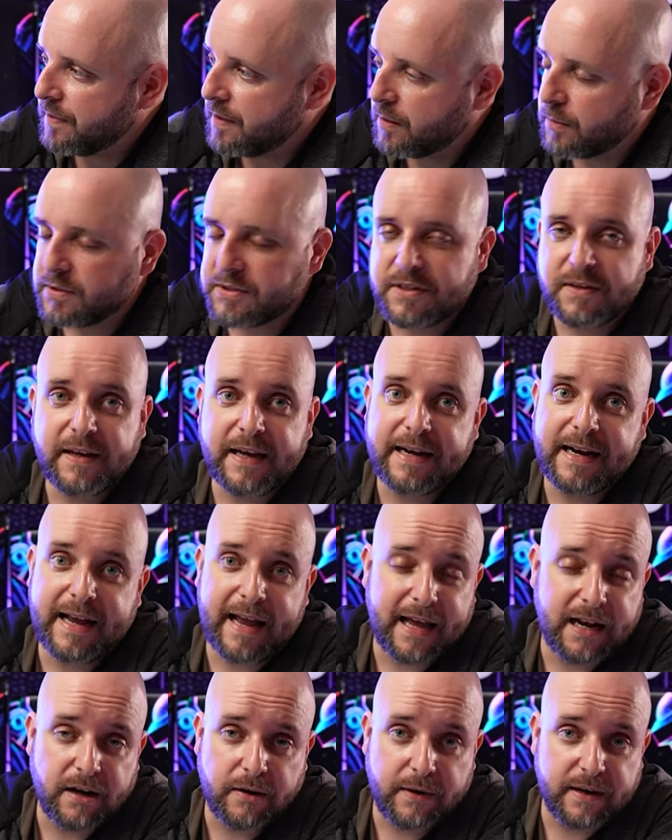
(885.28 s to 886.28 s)
So we're still hitting
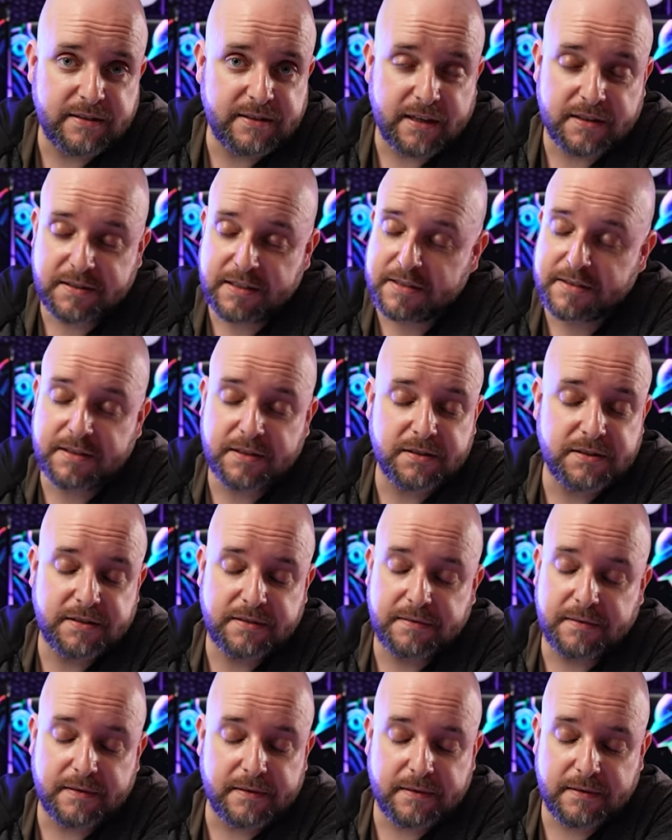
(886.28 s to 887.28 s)
80 degrees Celsius.
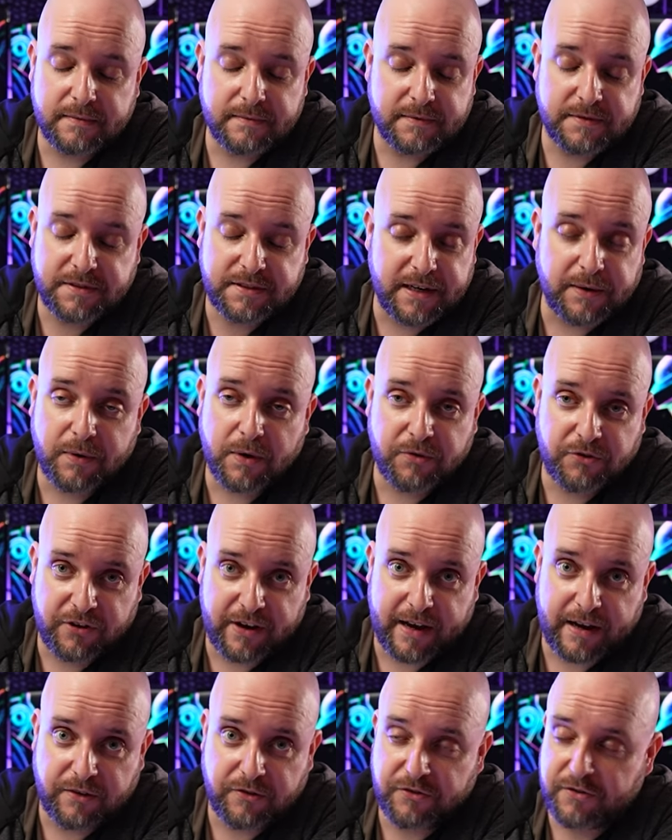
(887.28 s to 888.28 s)
There's zero
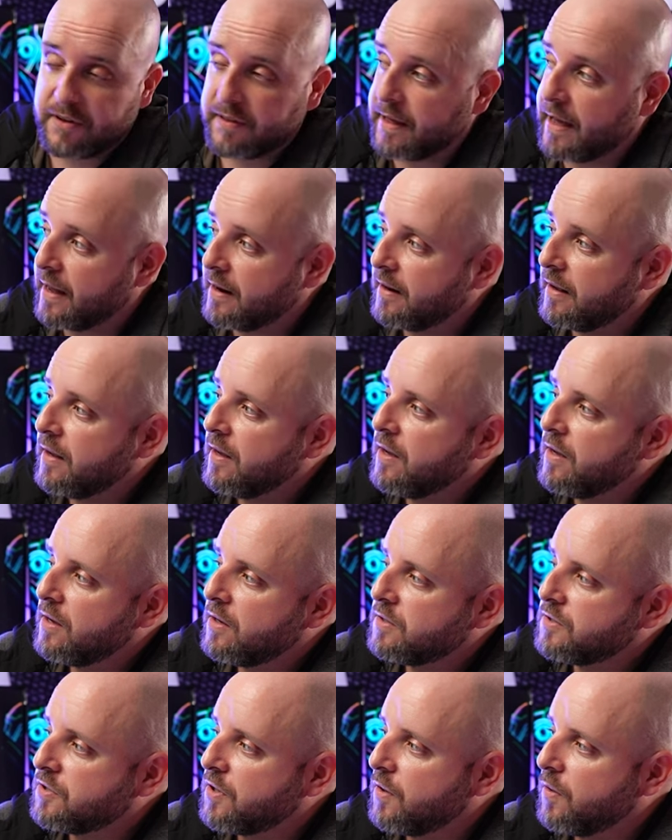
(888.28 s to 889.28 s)
change to that.
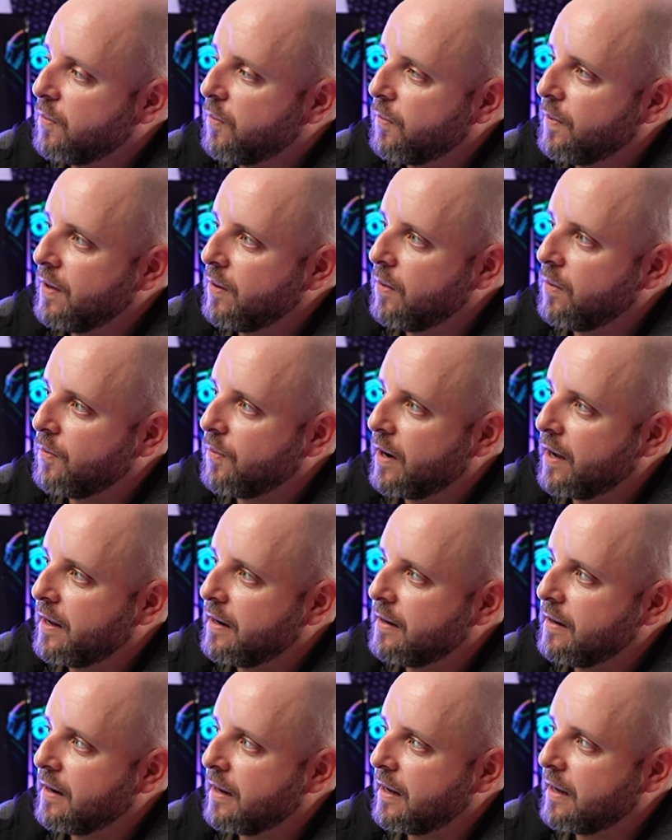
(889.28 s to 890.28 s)
So we'll
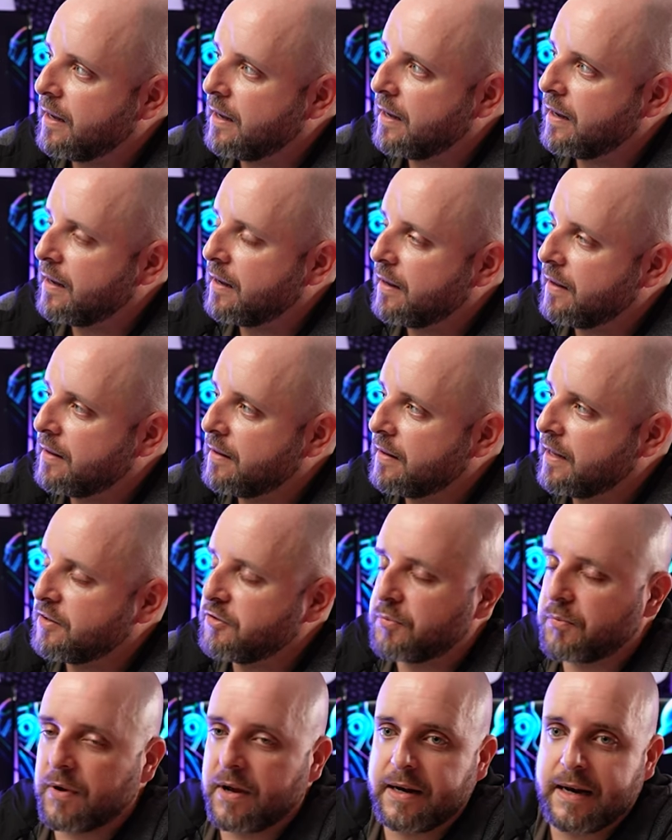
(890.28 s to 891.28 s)
run, uh,
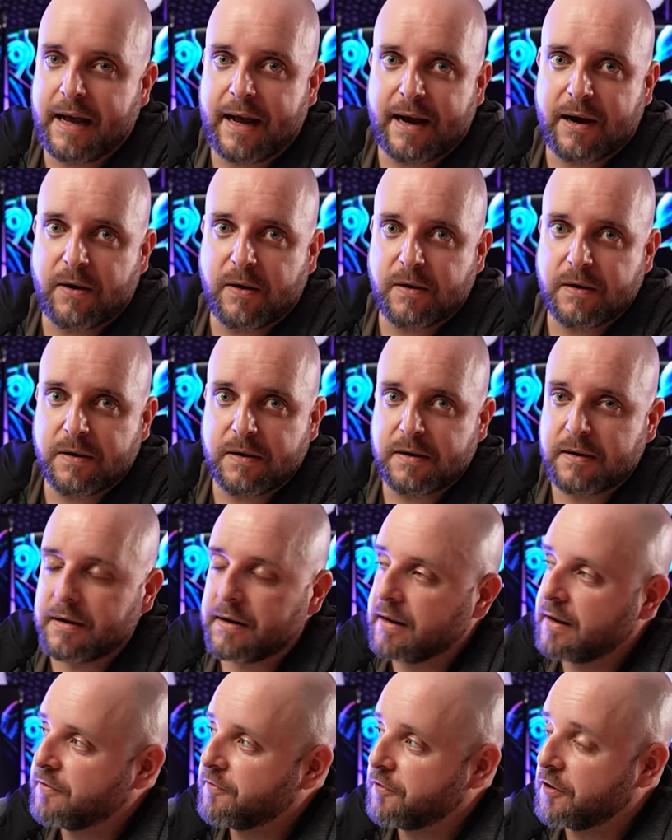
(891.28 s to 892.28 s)
let's run
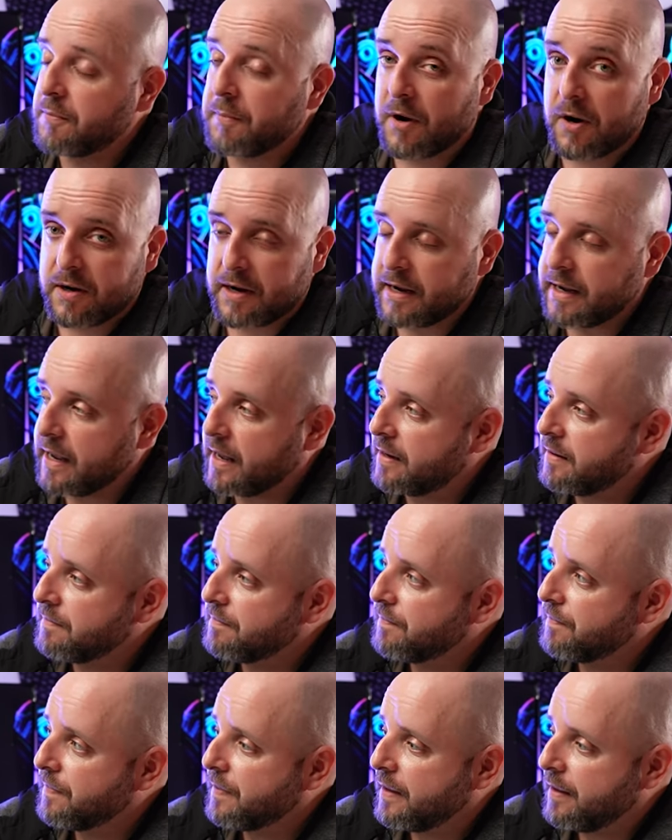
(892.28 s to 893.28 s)
our Furmark again.
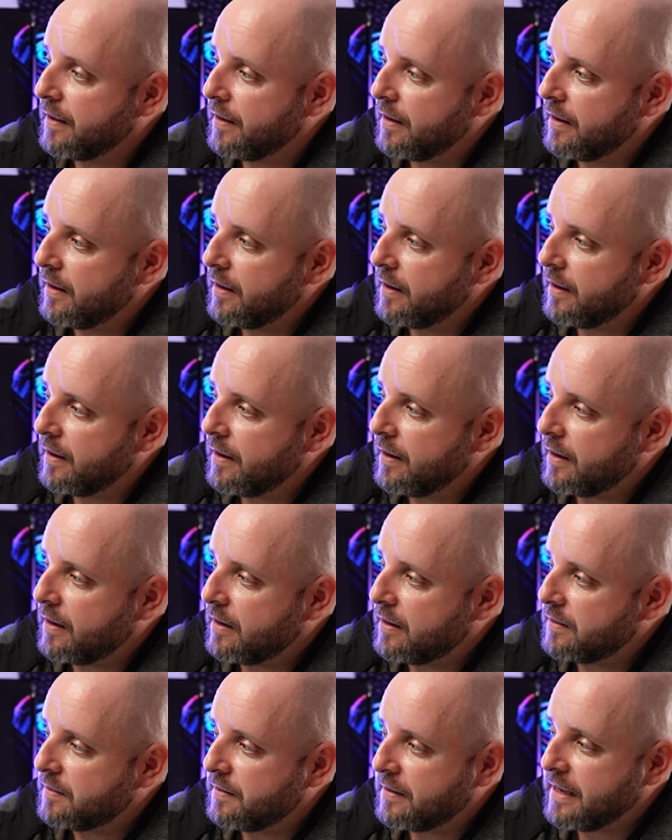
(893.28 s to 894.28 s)

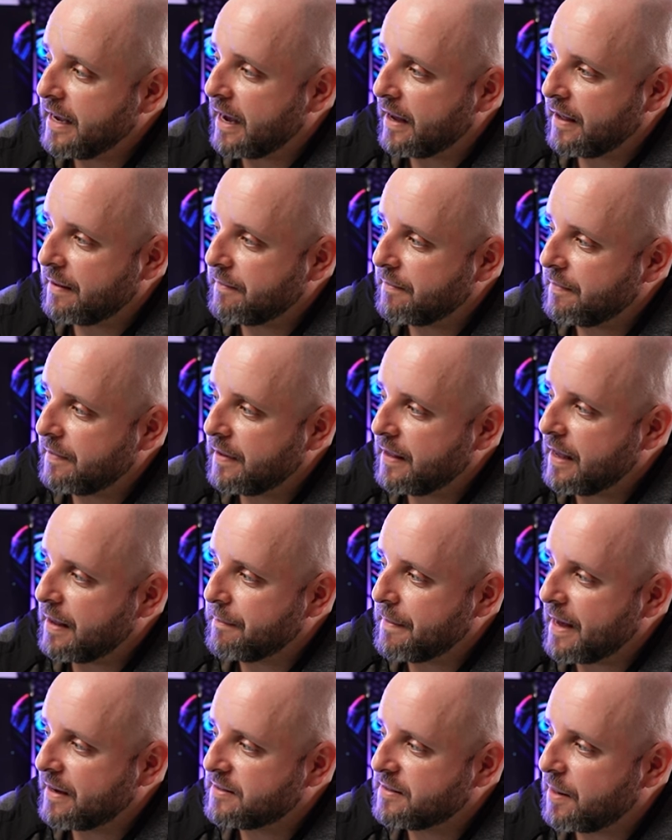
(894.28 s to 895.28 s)
Uh, yeah,
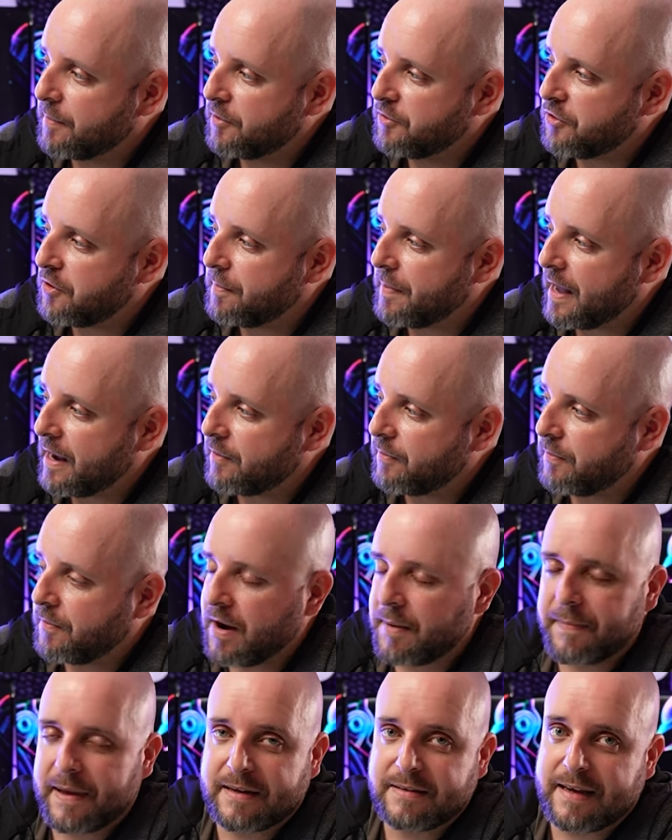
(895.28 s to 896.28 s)
max temperature back
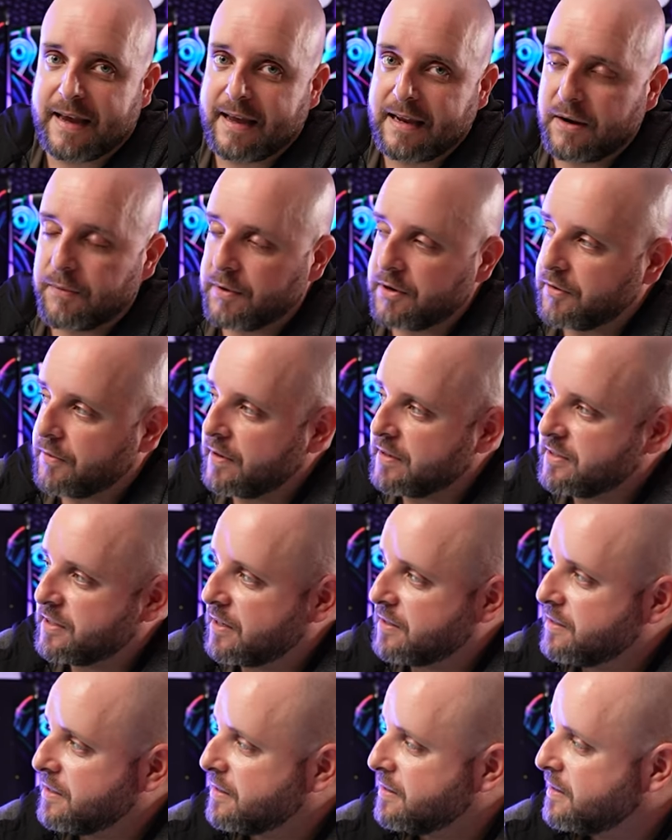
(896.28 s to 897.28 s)
right back to 81 degrees
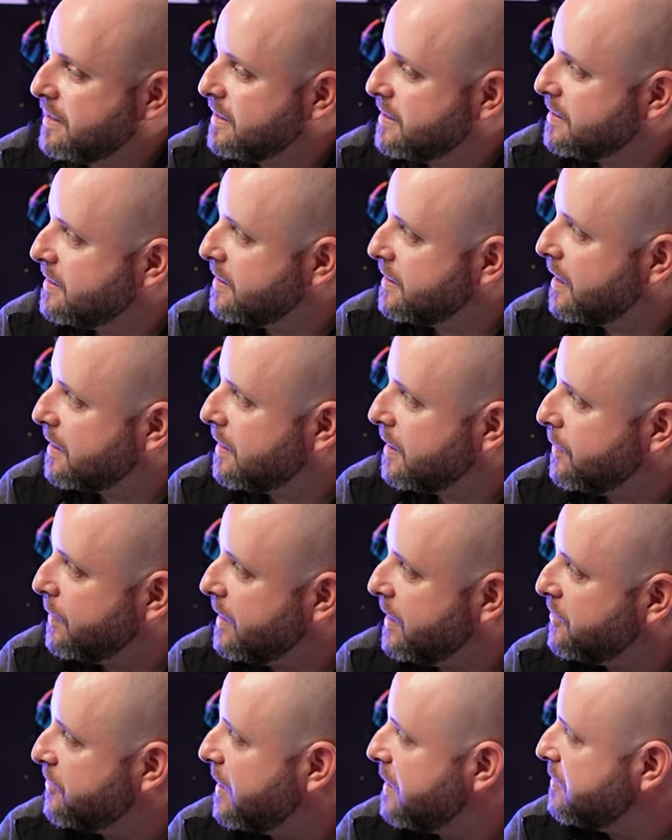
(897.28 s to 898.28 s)
Celsius. This Nothing
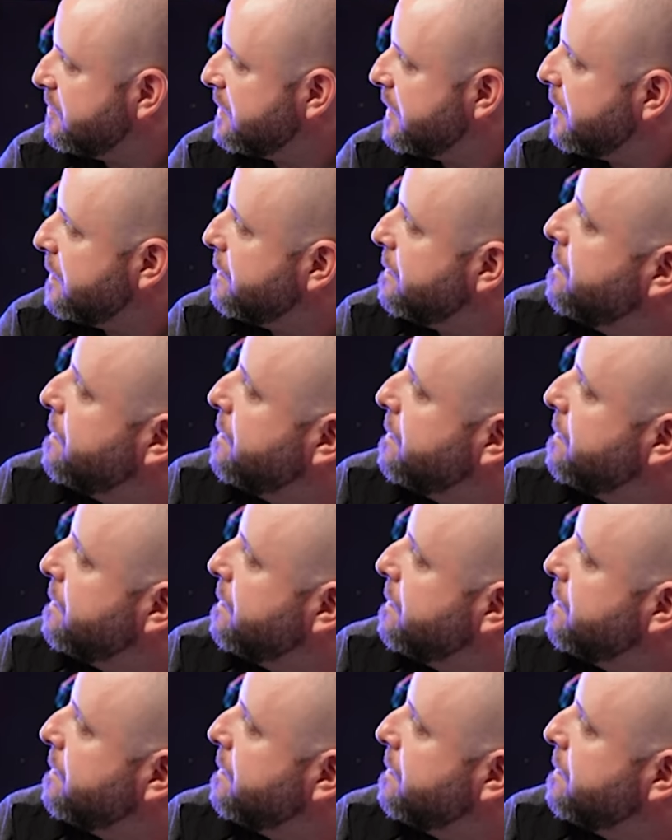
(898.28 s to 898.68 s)
really changed there.